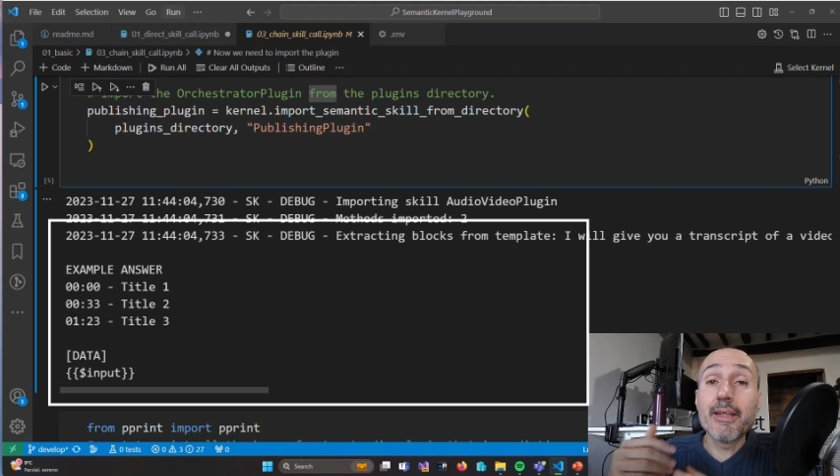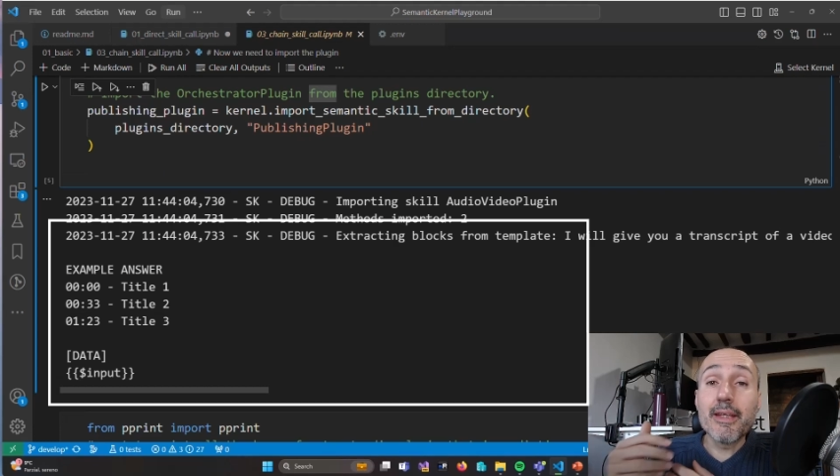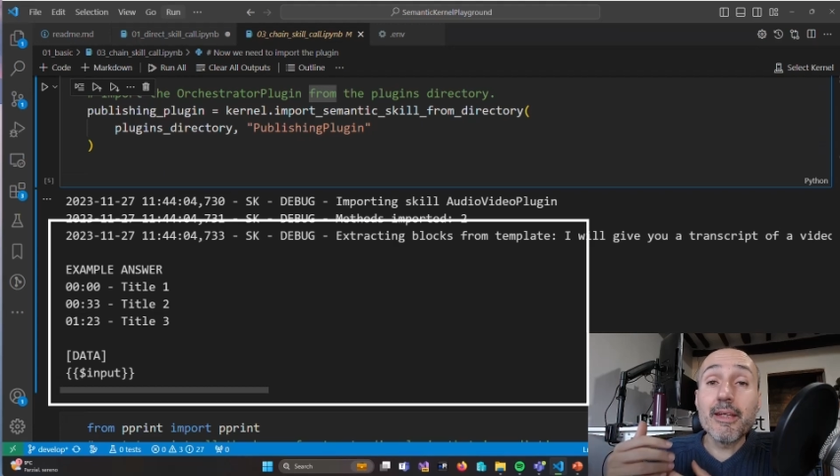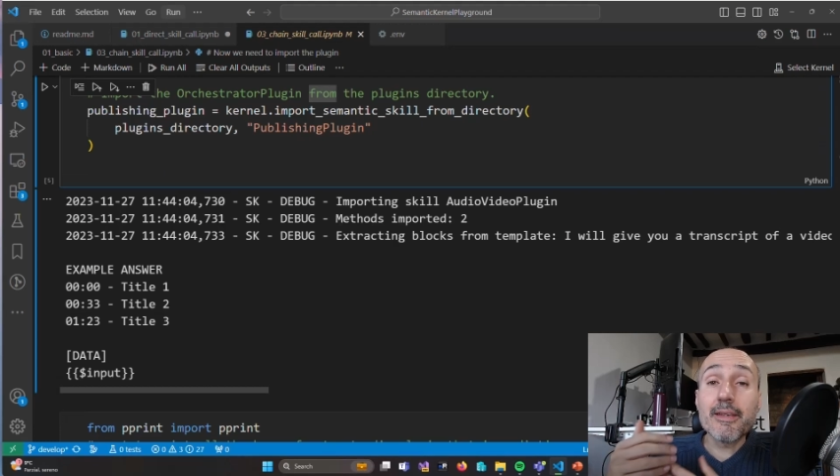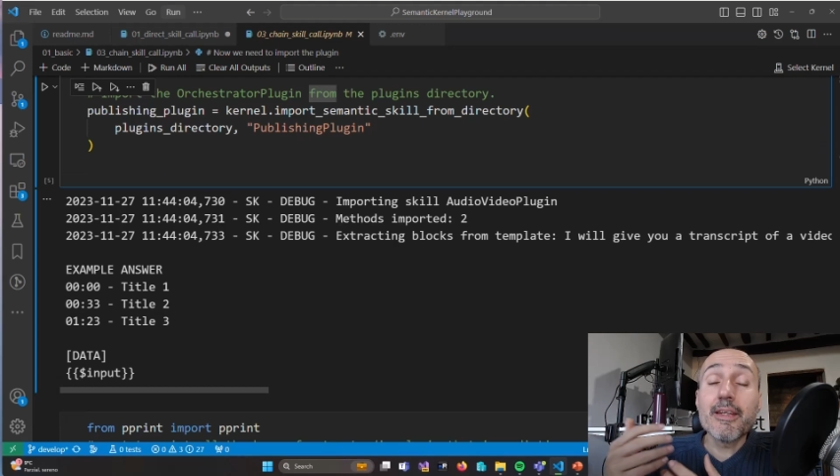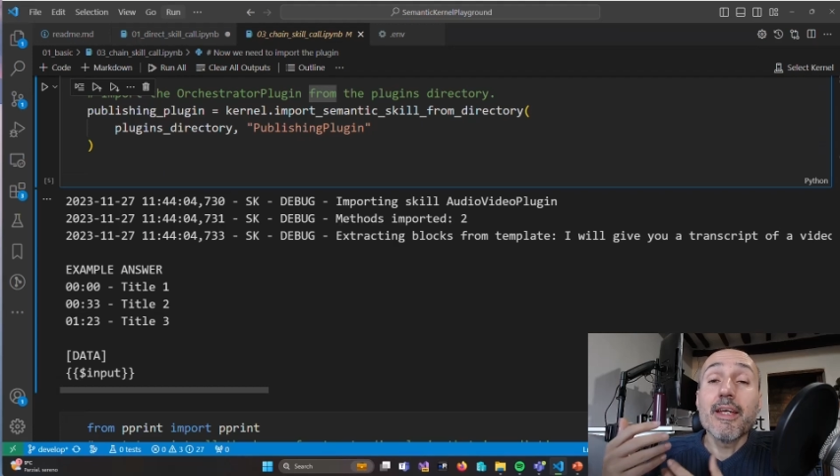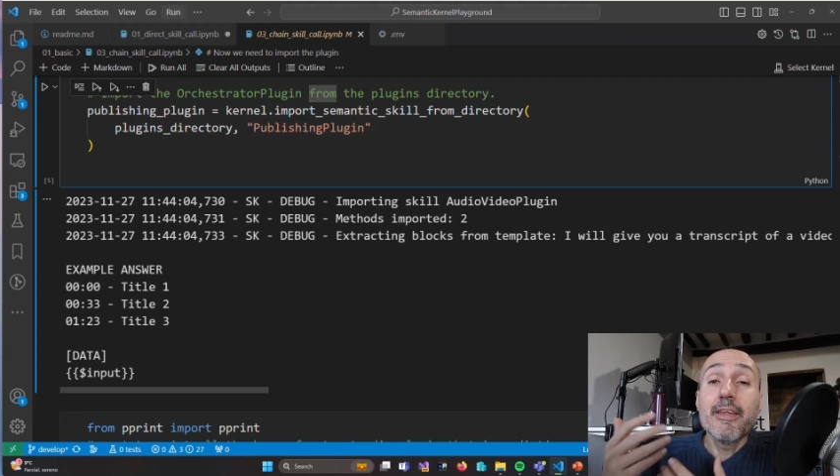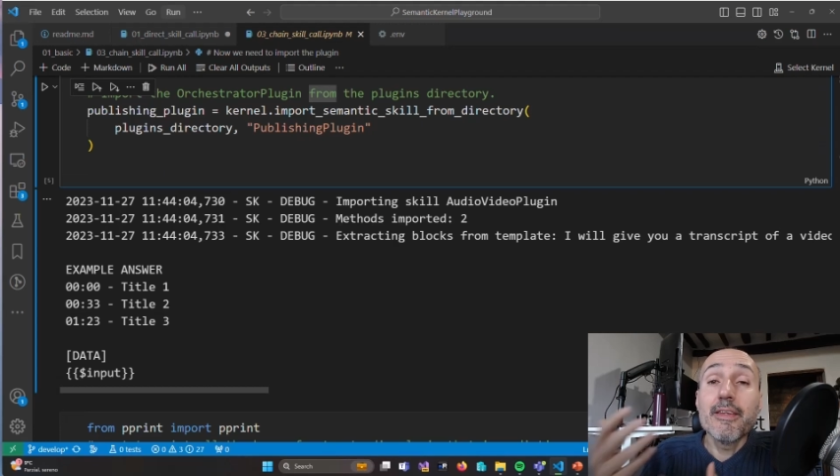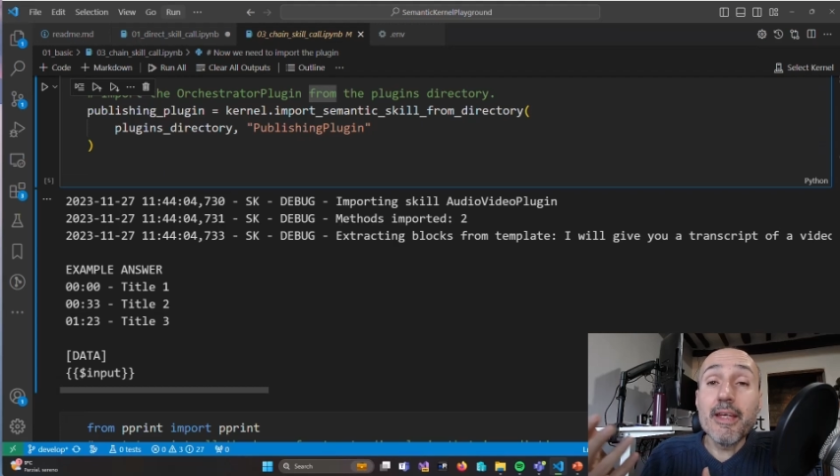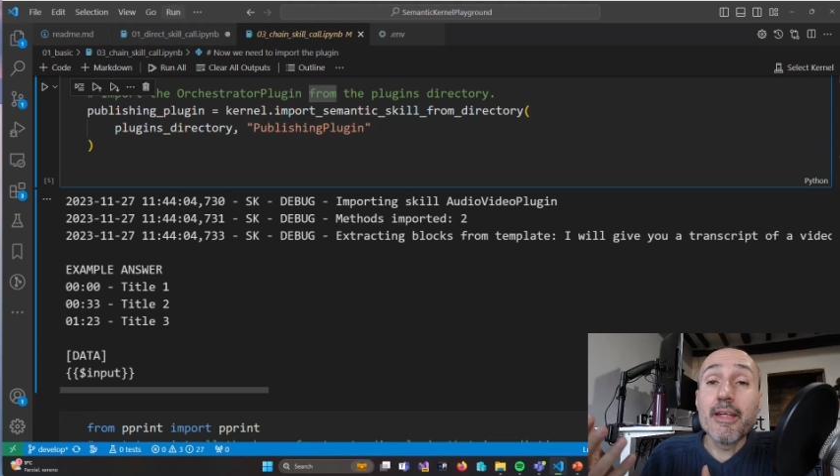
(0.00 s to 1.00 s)
it
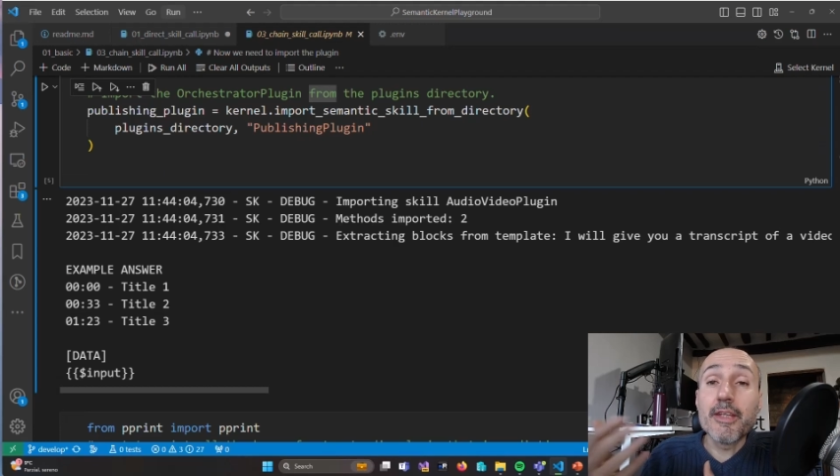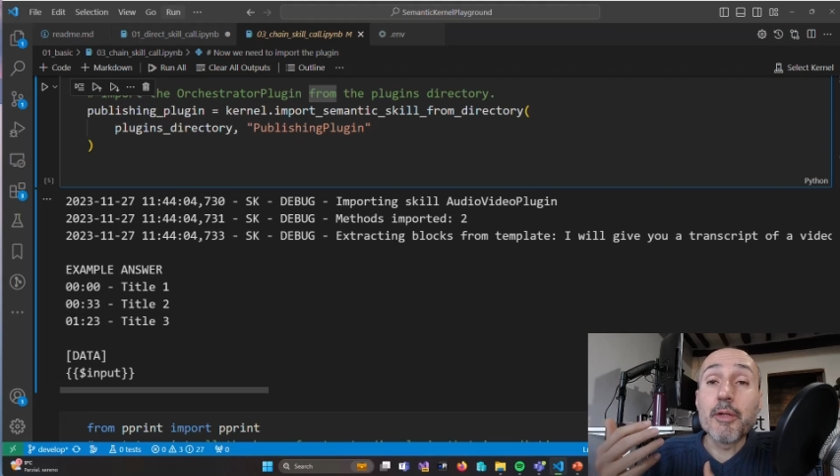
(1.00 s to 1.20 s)
indeed